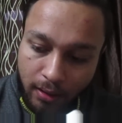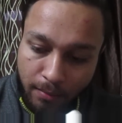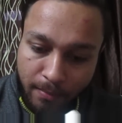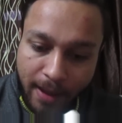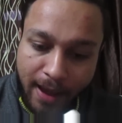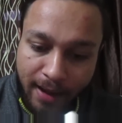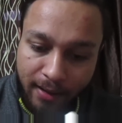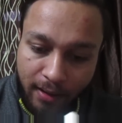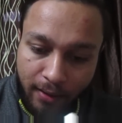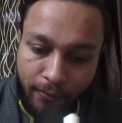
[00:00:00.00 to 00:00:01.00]
a
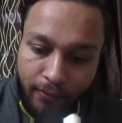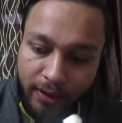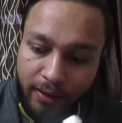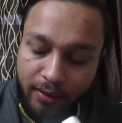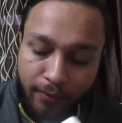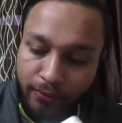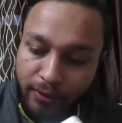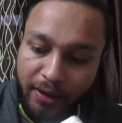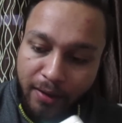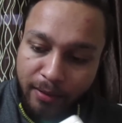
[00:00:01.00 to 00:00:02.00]
man, a freed the
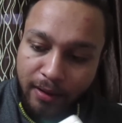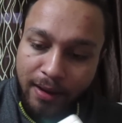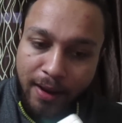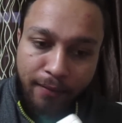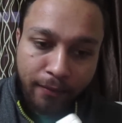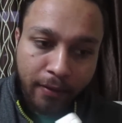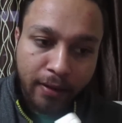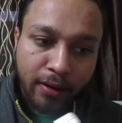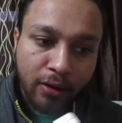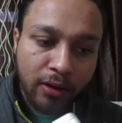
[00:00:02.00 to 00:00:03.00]
freedom in life,
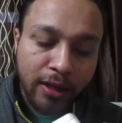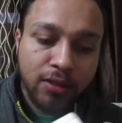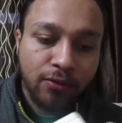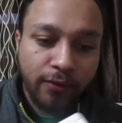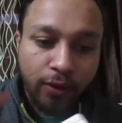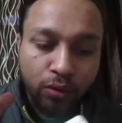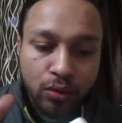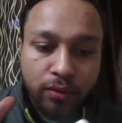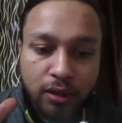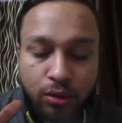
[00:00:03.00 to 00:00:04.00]
fear and all. His
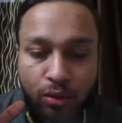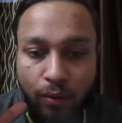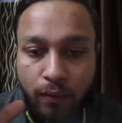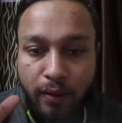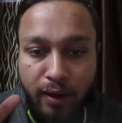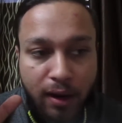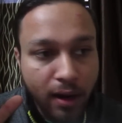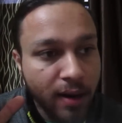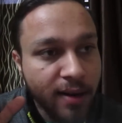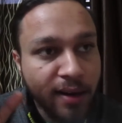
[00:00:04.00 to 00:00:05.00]
views were so fucking
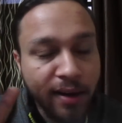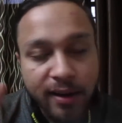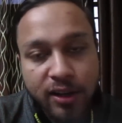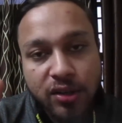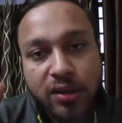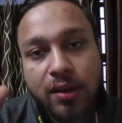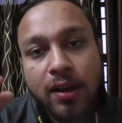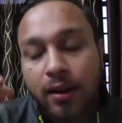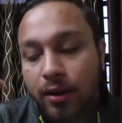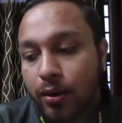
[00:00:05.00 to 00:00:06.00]
unconditioned.
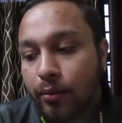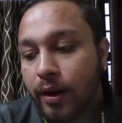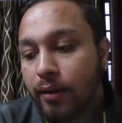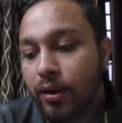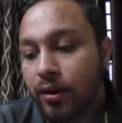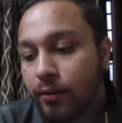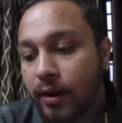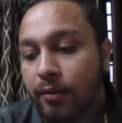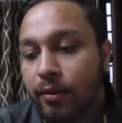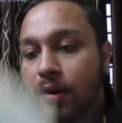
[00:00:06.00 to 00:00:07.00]
You know, whenever
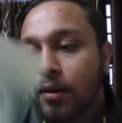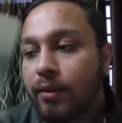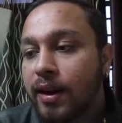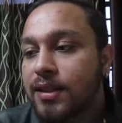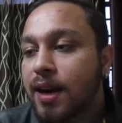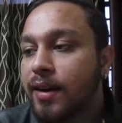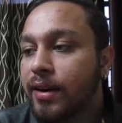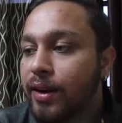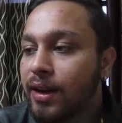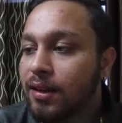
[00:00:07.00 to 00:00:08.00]
whenever when I
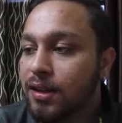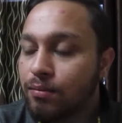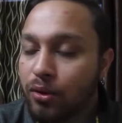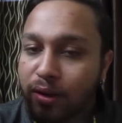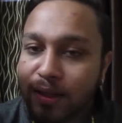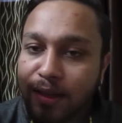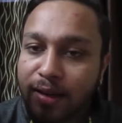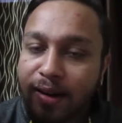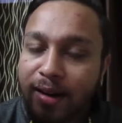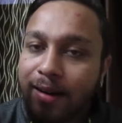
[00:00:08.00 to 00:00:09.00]
started reading this book, he
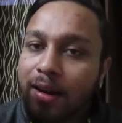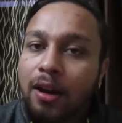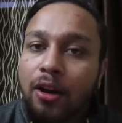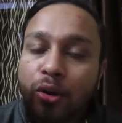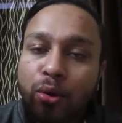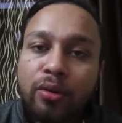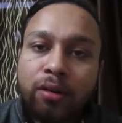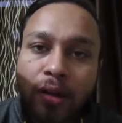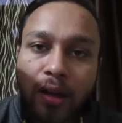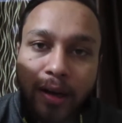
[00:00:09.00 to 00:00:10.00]
said like,
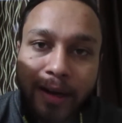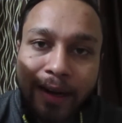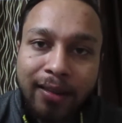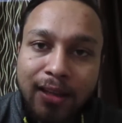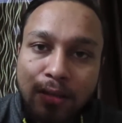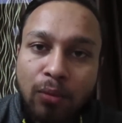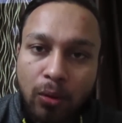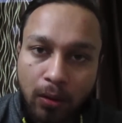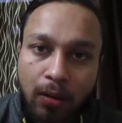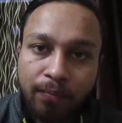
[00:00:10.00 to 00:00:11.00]
don't read this
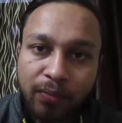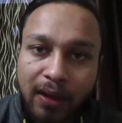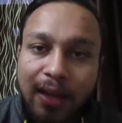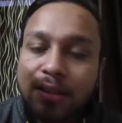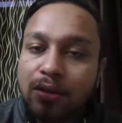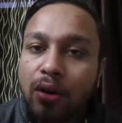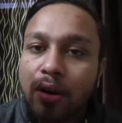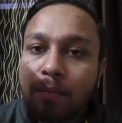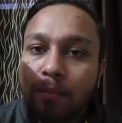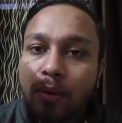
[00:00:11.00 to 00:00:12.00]
book it's
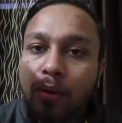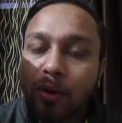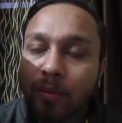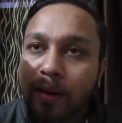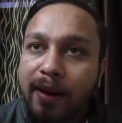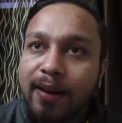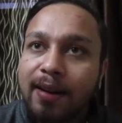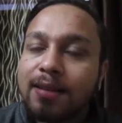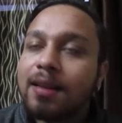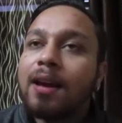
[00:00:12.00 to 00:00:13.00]
not a book to be read
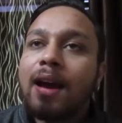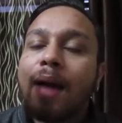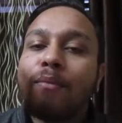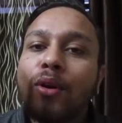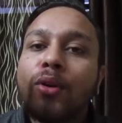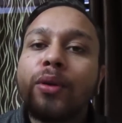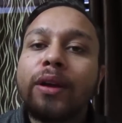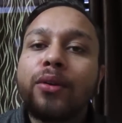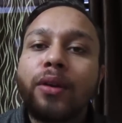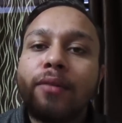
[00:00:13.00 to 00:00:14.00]
it's i'm not
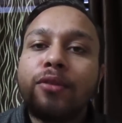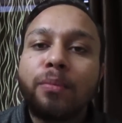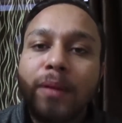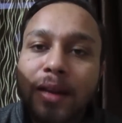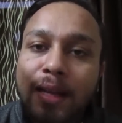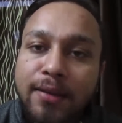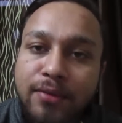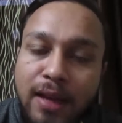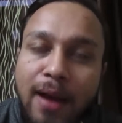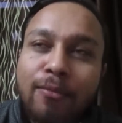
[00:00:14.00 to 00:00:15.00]
going to give you
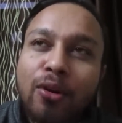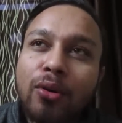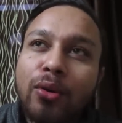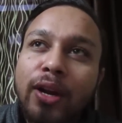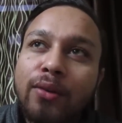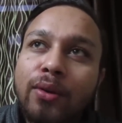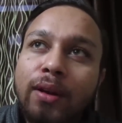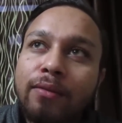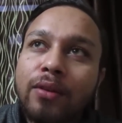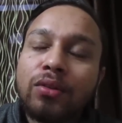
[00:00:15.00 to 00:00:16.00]
beliefs i'm not going to
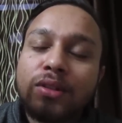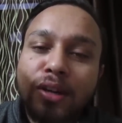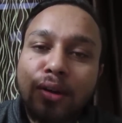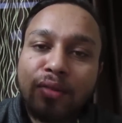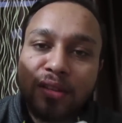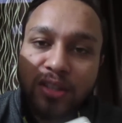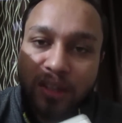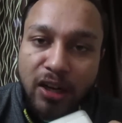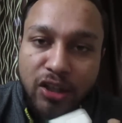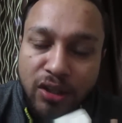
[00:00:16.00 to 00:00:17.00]
give you set of
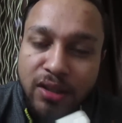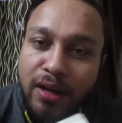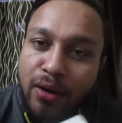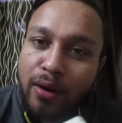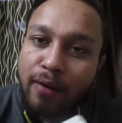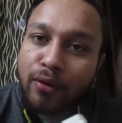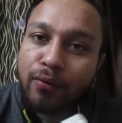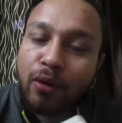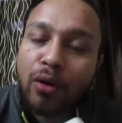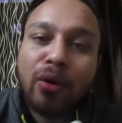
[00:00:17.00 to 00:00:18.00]
instructions that you have to
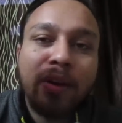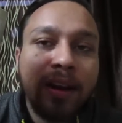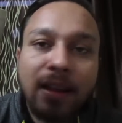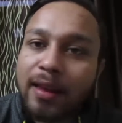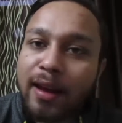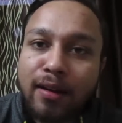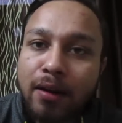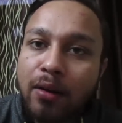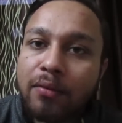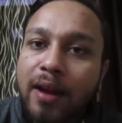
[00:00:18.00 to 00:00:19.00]
follow nothing
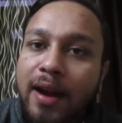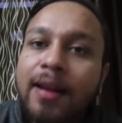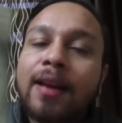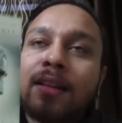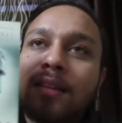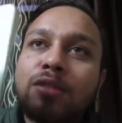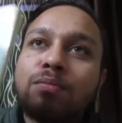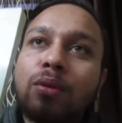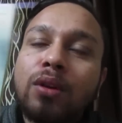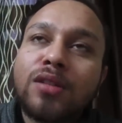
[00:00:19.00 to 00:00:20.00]
none of that this
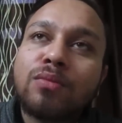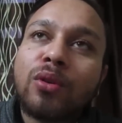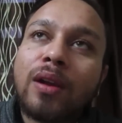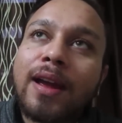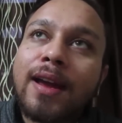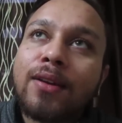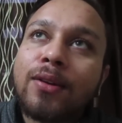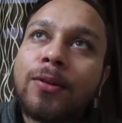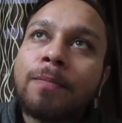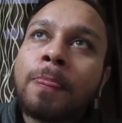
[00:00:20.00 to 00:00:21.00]
book is more like you
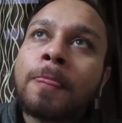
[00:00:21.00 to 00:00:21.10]
know